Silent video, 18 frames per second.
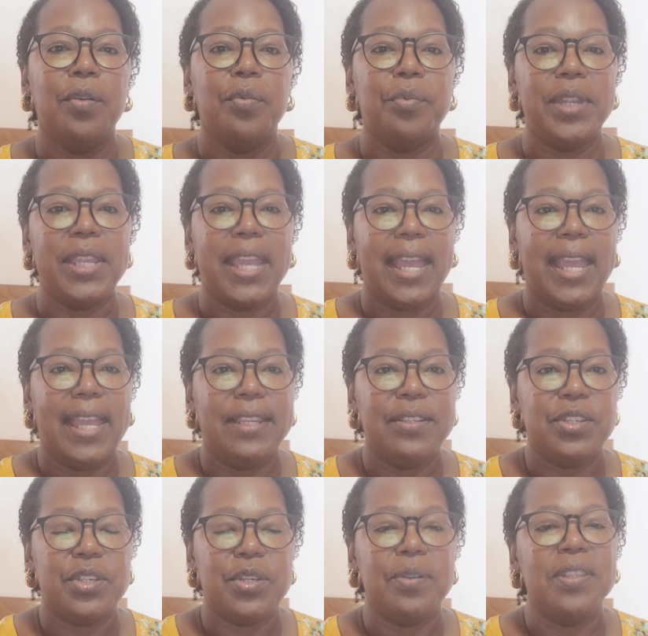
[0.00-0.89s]
we
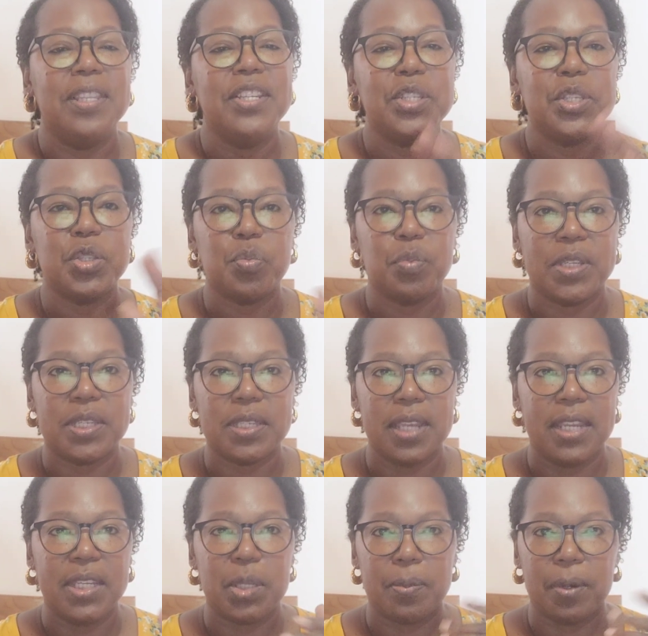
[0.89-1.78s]
had to, and this is what's
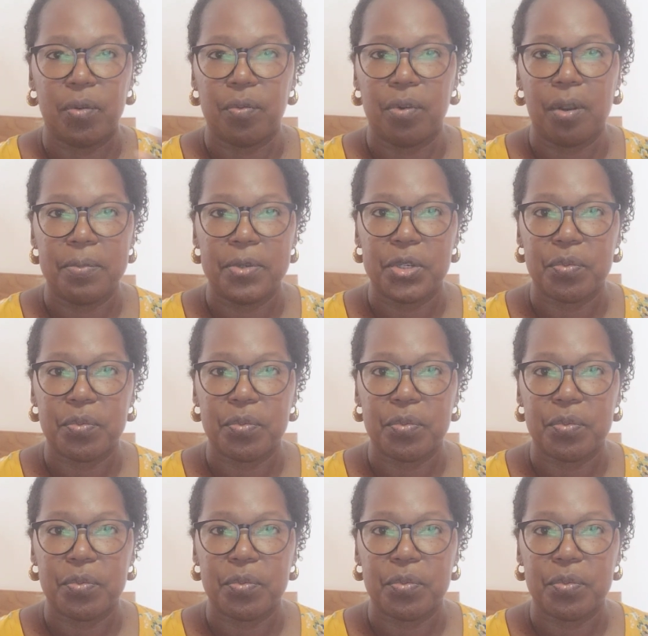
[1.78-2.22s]
nice about Rome